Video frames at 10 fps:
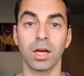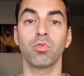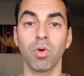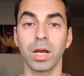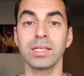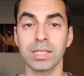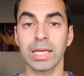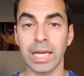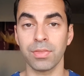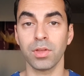
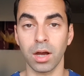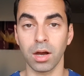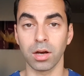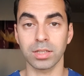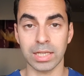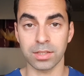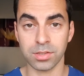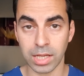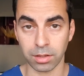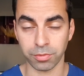arising in the heart
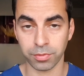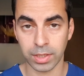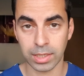itself.